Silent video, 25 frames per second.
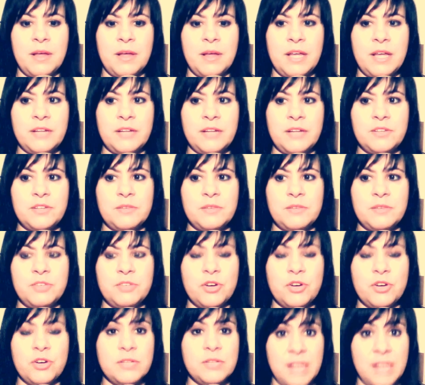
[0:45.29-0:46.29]
it
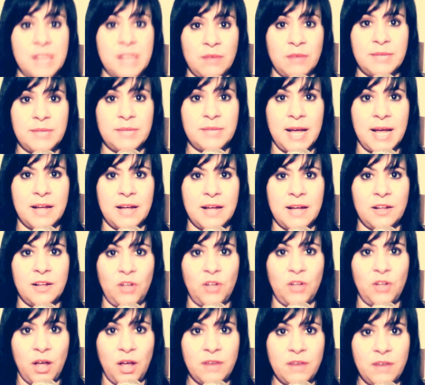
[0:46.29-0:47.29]
turns out that a
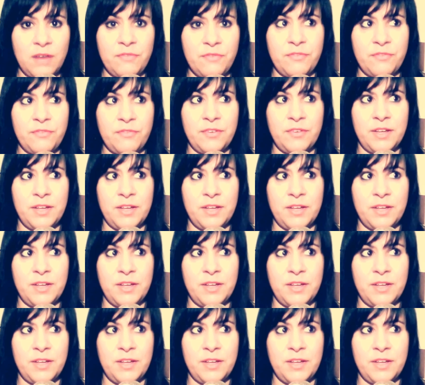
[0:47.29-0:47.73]
lot of